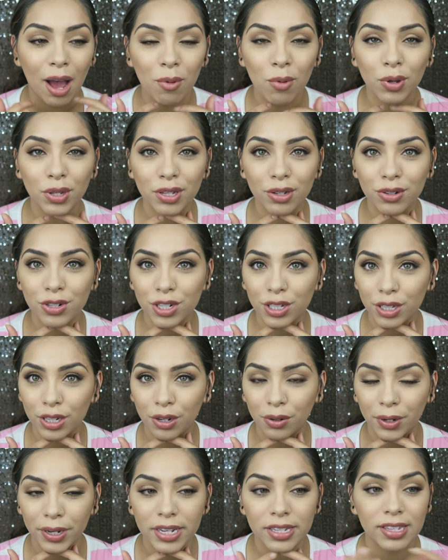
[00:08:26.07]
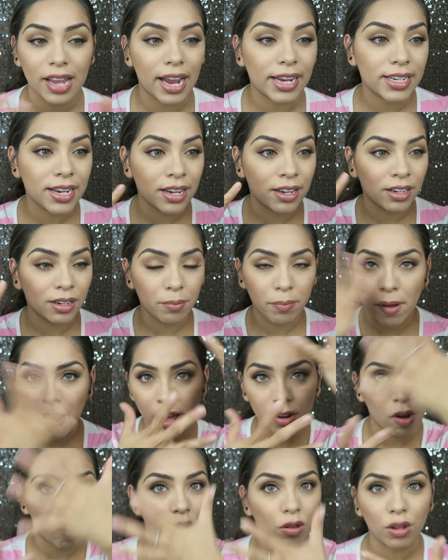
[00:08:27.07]
that will usually crease. I didn't
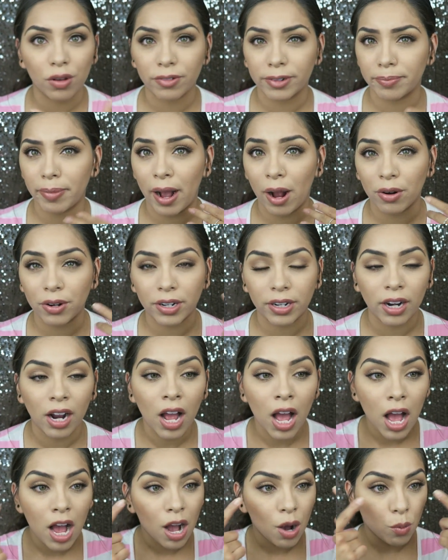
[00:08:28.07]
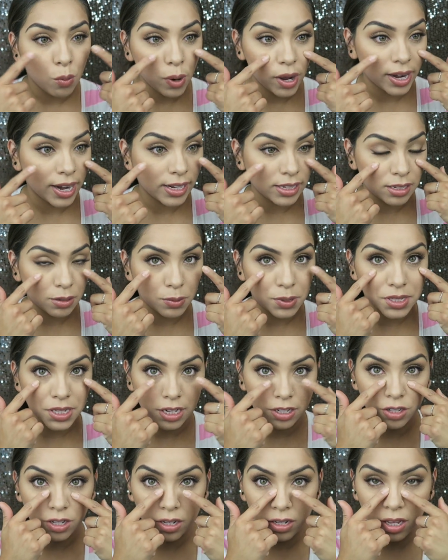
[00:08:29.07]
put all over powder. What I did was
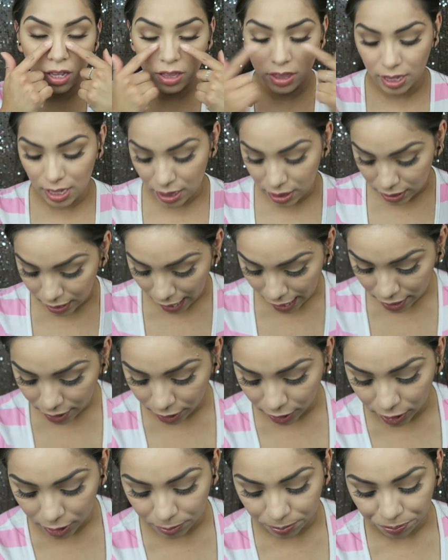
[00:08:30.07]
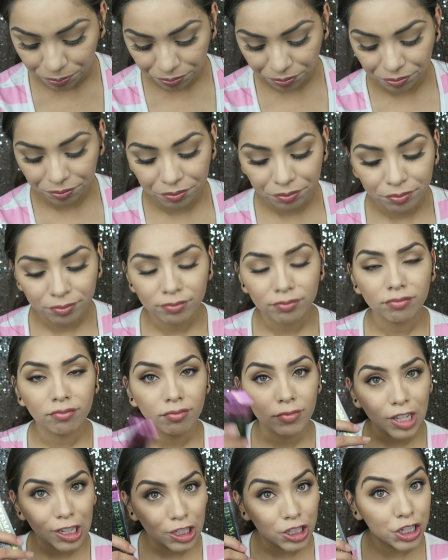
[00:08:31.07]
I took the lighter
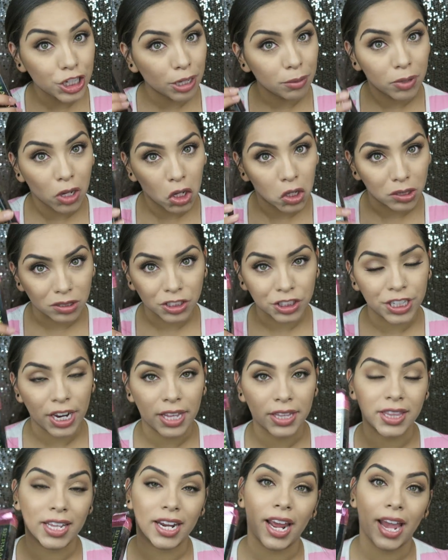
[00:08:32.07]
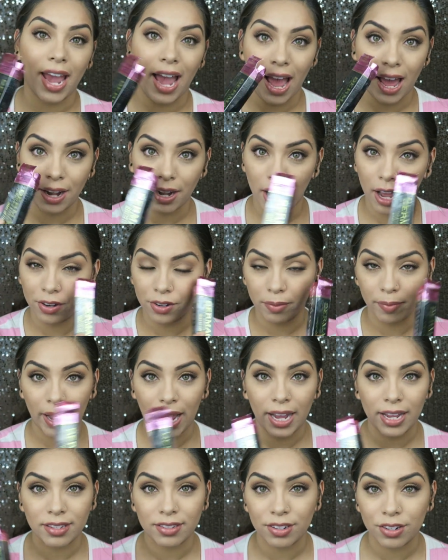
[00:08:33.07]
Dermacol shade that I had under my
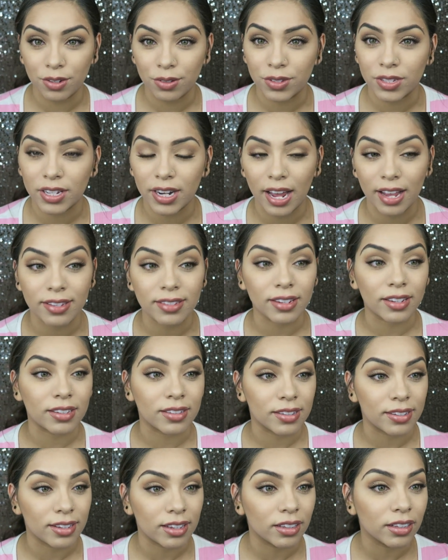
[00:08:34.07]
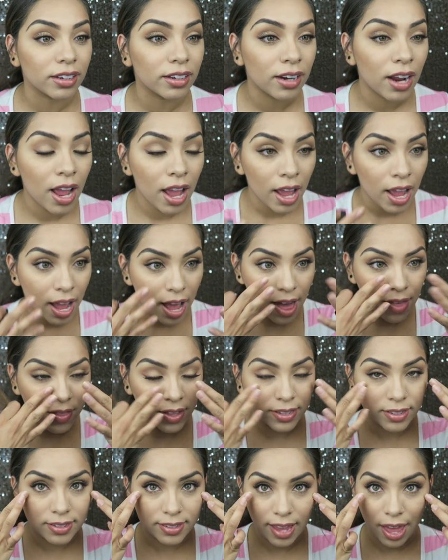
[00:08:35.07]
eyes and used it as a concealer and
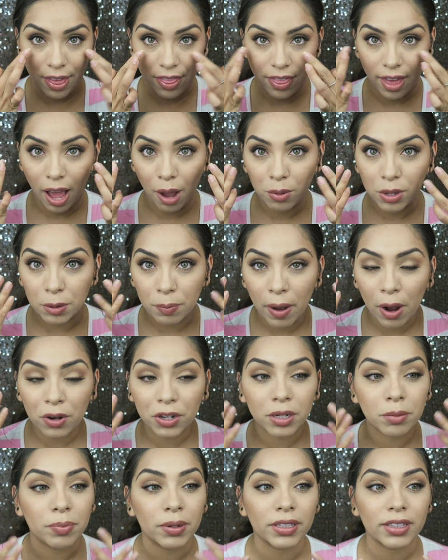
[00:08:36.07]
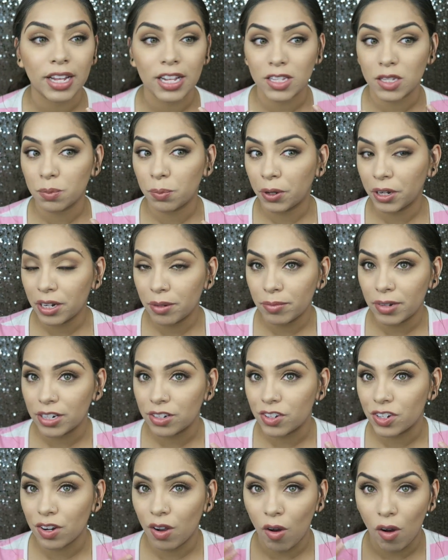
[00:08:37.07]
then set that with powder but that's pretty
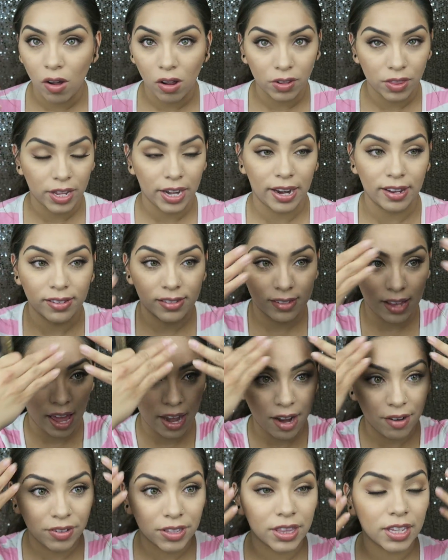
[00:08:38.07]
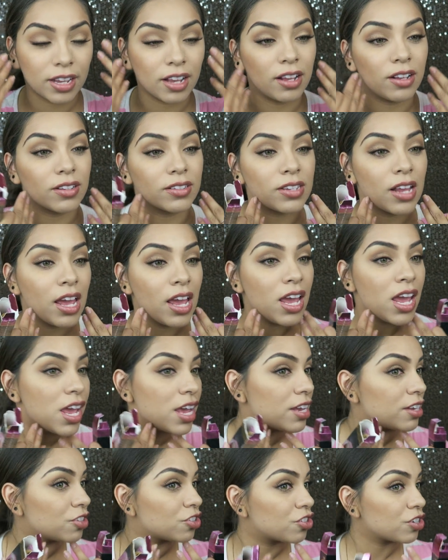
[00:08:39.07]
much all that I set. Everything else
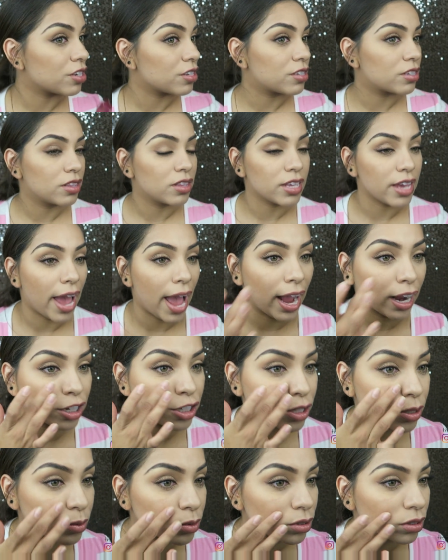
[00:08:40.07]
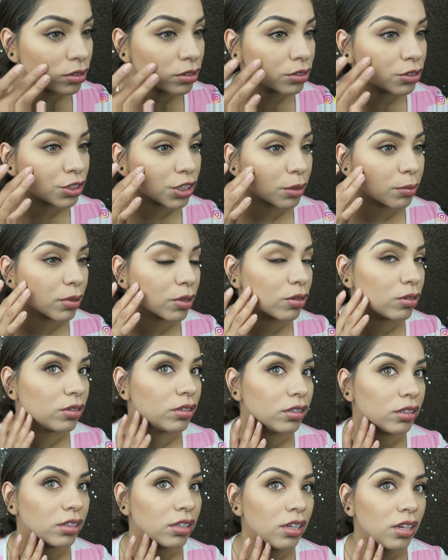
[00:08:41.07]
is just the actual
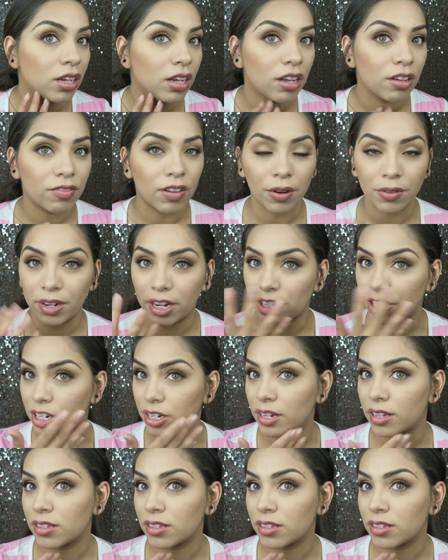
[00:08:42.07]
Dermacol foundation